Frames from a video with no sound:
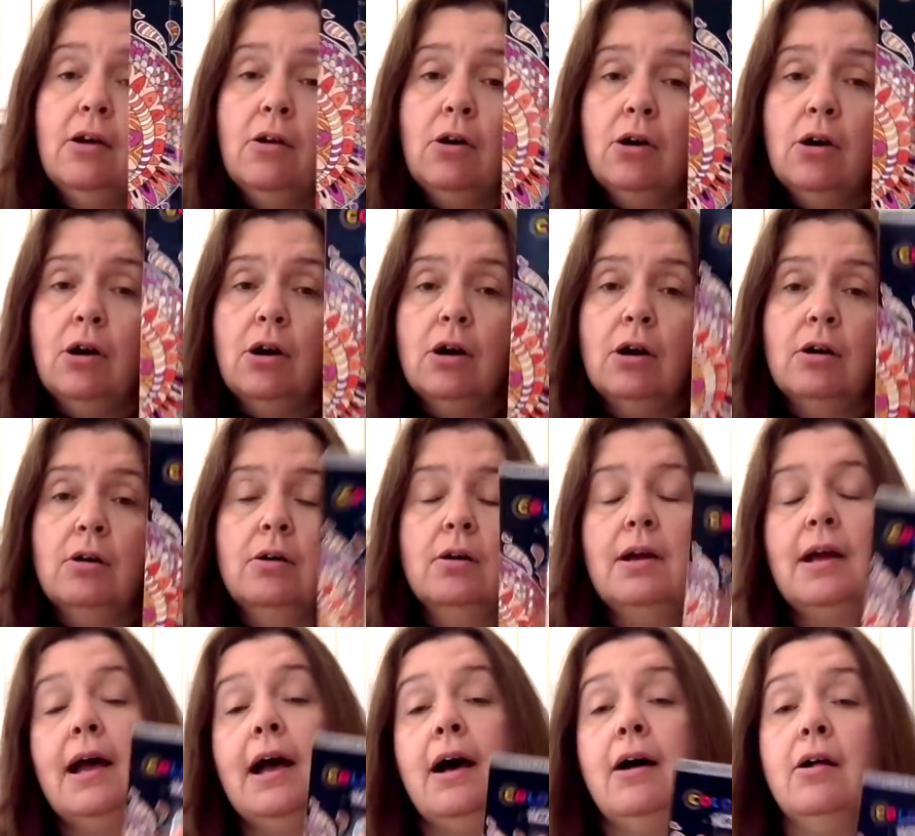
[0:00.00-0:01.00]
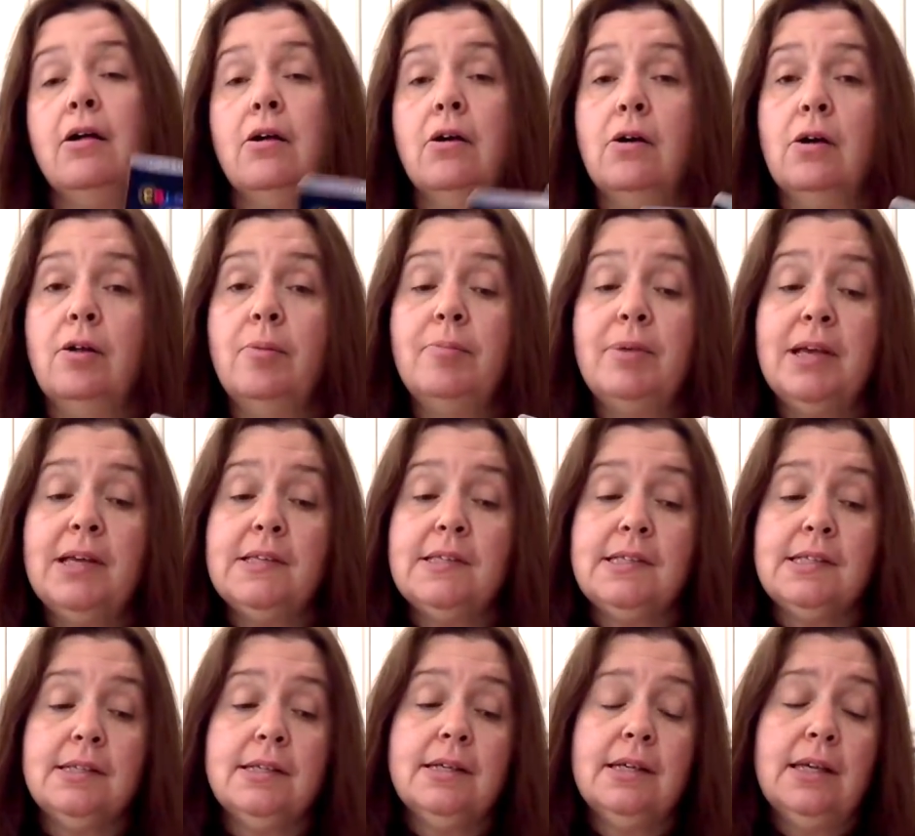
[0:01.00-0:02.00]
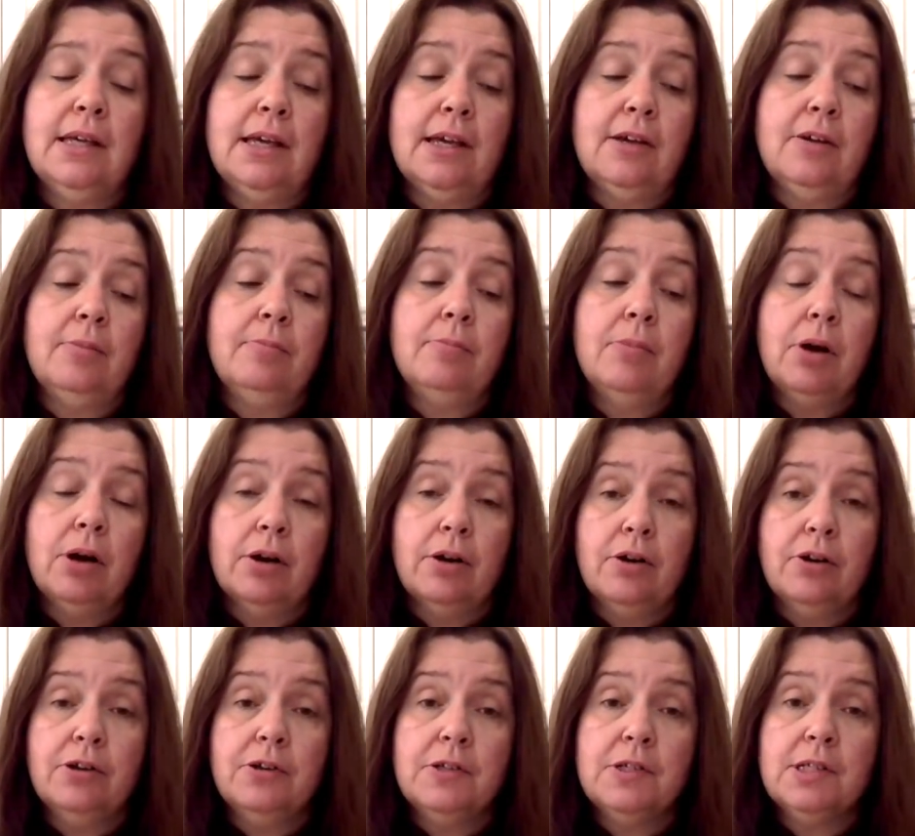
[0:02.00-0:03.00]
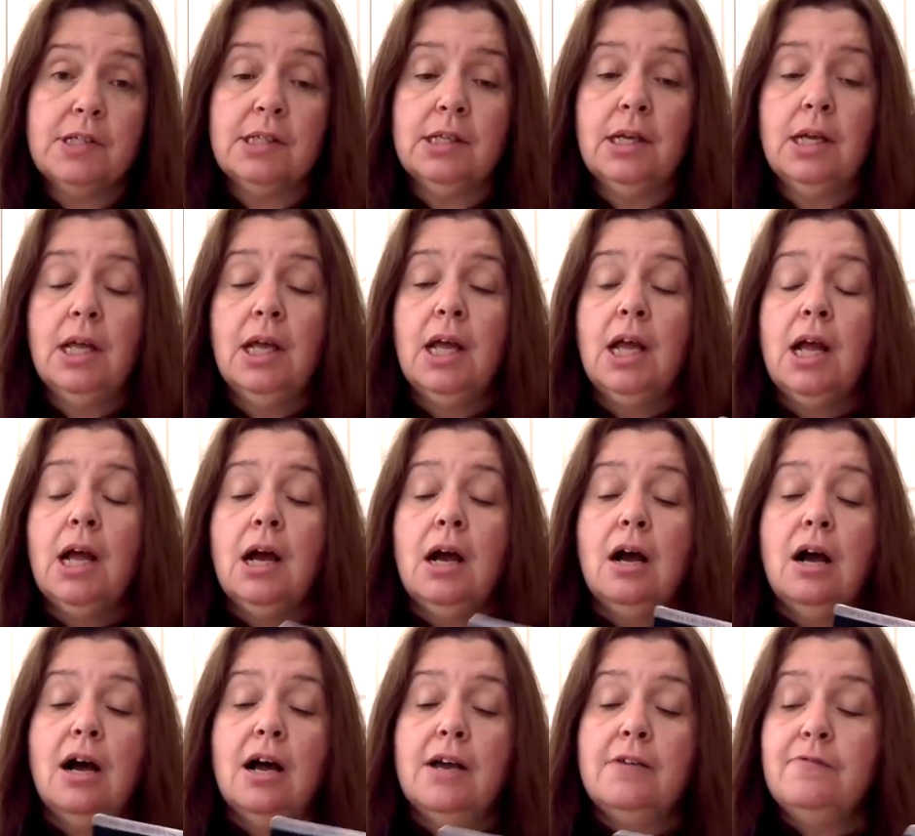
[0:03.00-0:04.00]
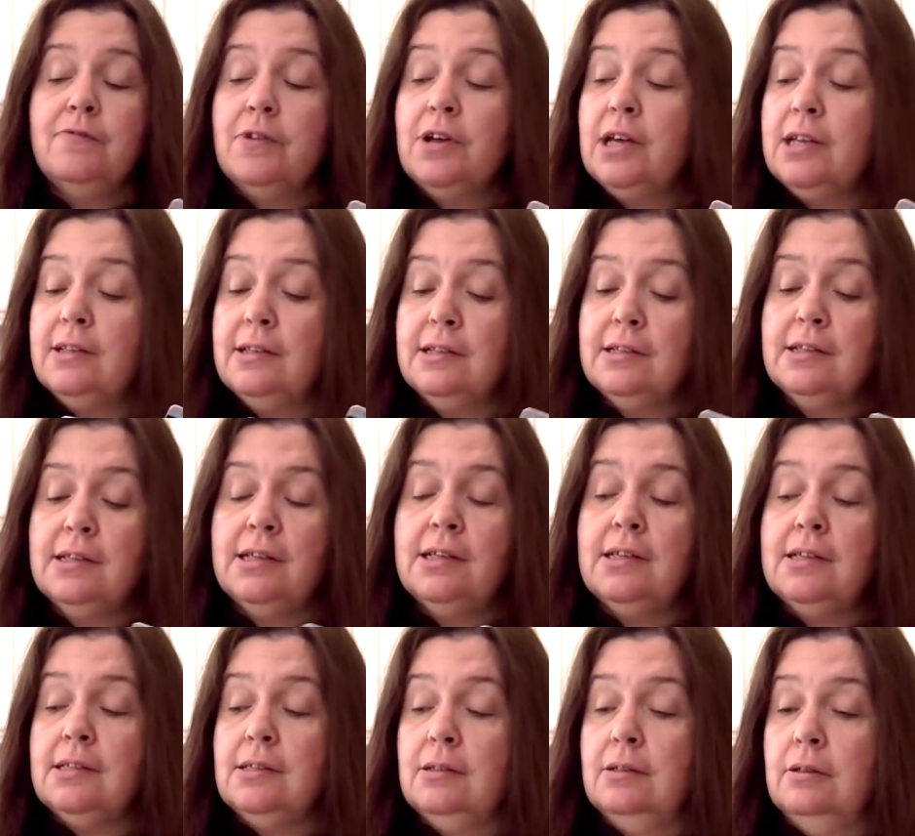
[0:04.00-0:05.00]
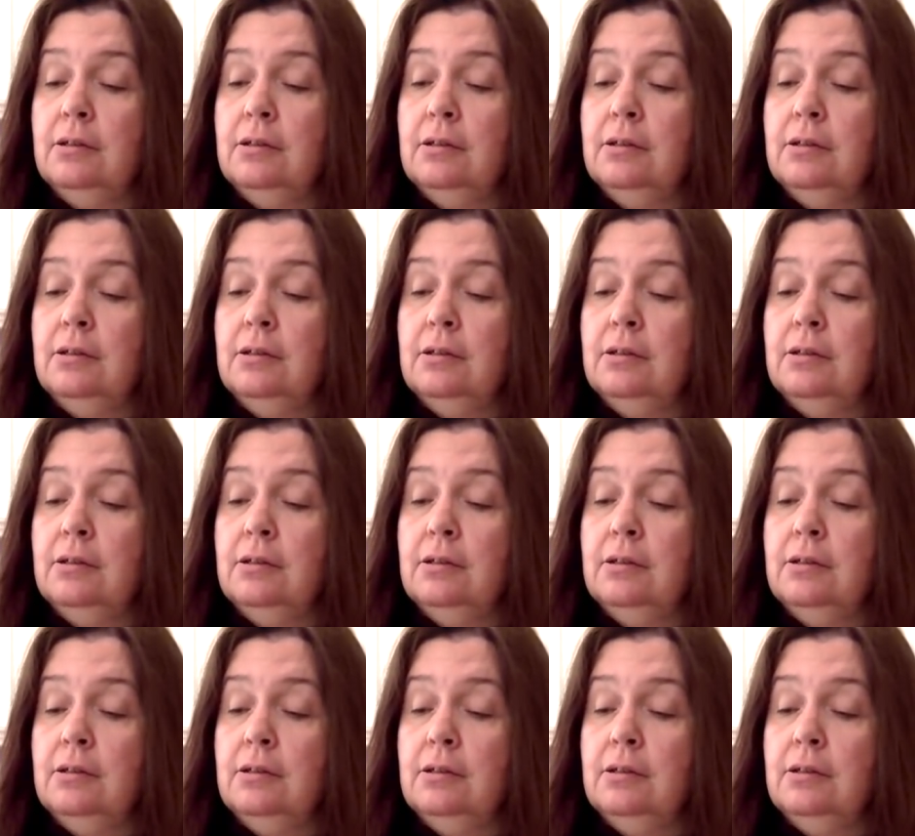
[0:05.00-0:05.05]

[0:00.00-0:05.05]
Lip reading: are alcohol-based ink markers. I find that these